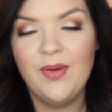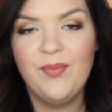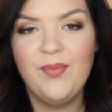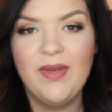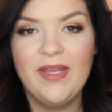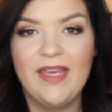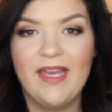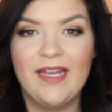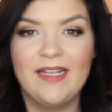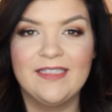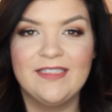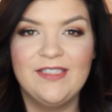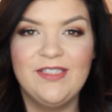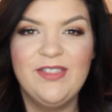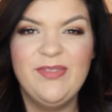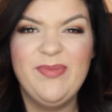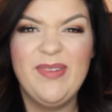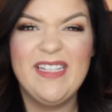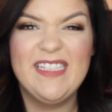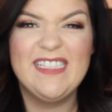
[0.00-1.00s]
But yeah,
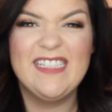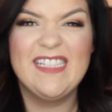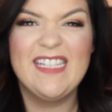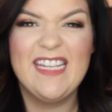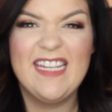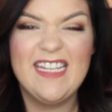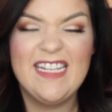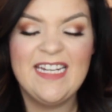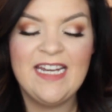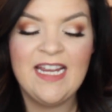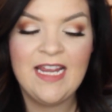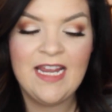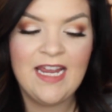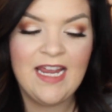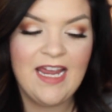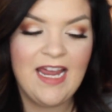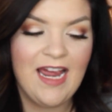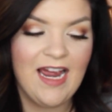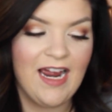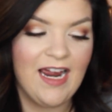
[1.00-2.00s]
excuse my skin.
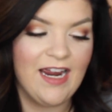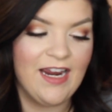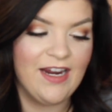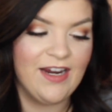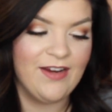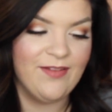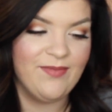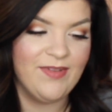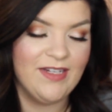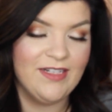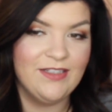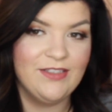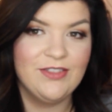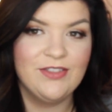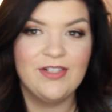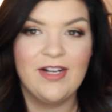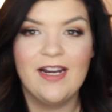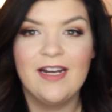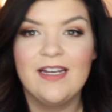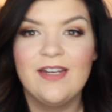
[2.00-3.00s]
I'm
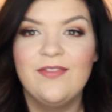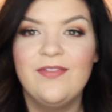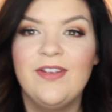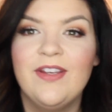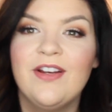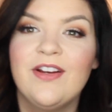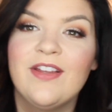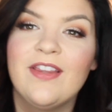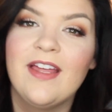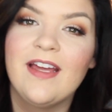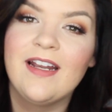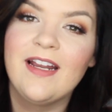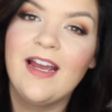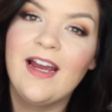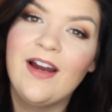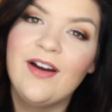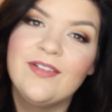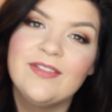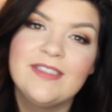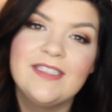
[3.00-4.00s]
trying to figure that
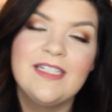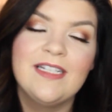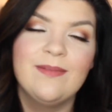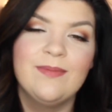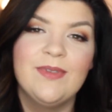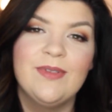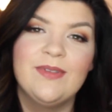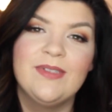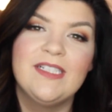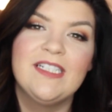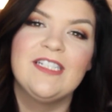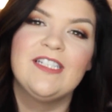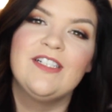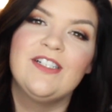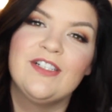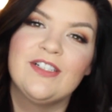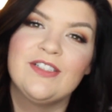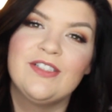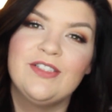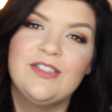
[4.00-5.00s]
out. I'm going to the
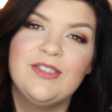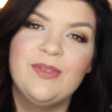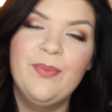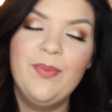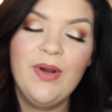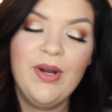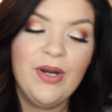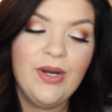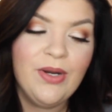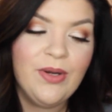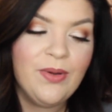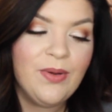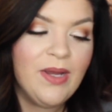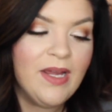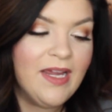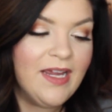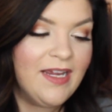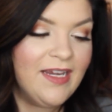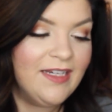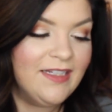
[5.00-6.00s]
doctor tomorrow,
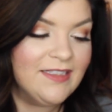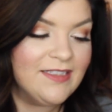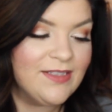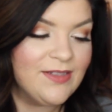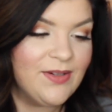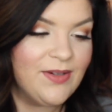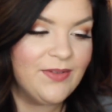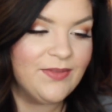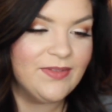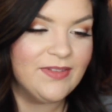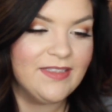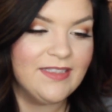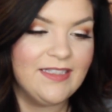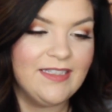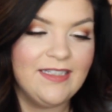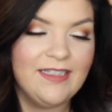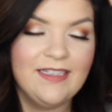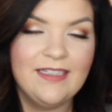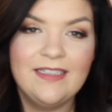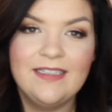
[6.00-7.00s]
so
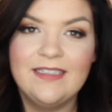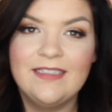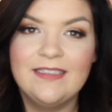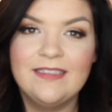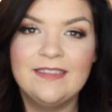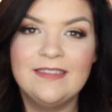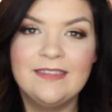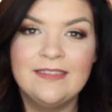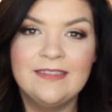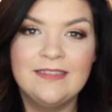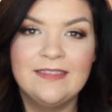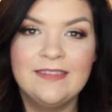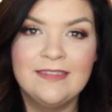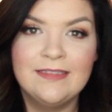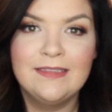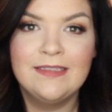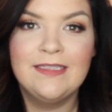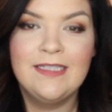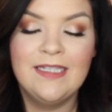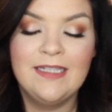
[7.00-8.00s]
hopefully
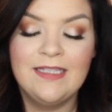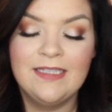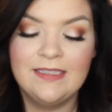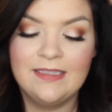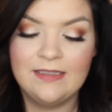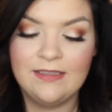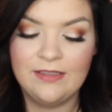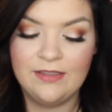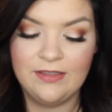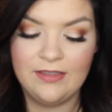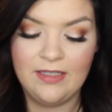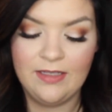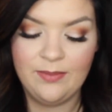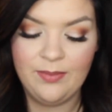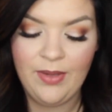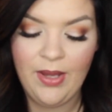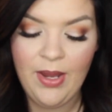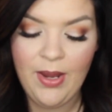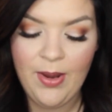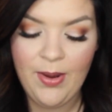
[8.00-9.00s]
get this cleared
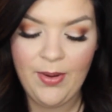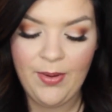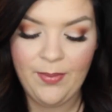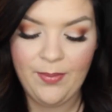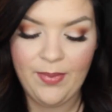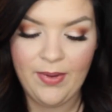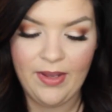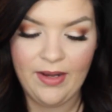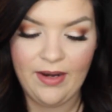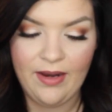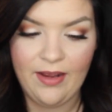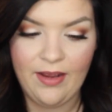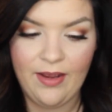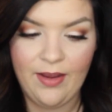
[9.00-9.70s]
up. But